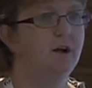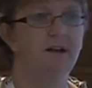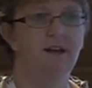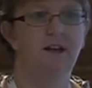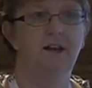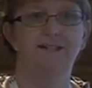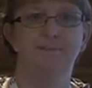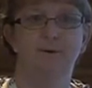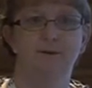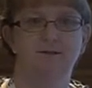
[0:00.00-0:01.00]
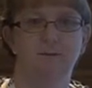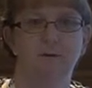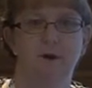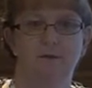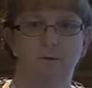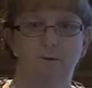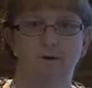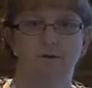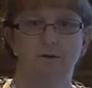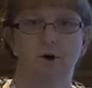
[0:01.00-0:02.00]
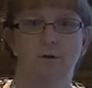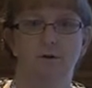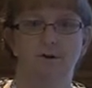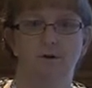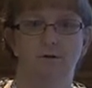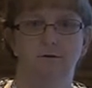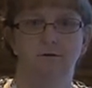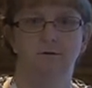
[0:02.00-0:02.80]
getting experts from all over the world to comment on